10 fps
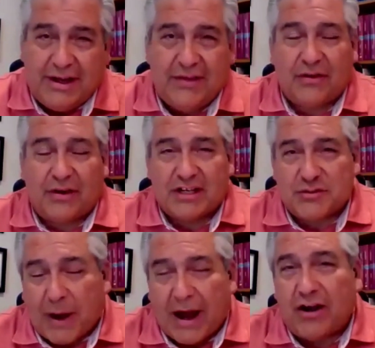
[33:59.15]
either
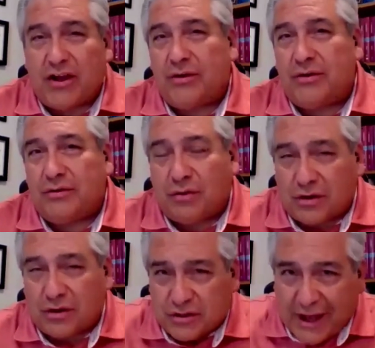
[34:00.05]
inspire you
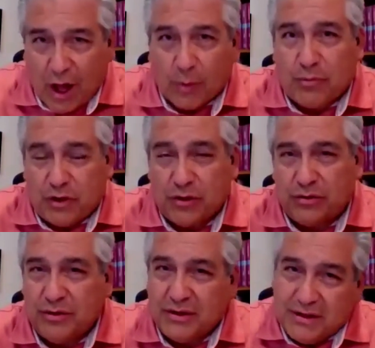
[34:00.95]
or to help
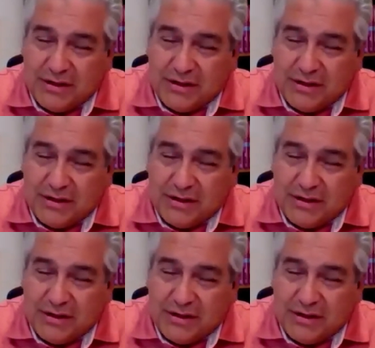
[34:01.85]
you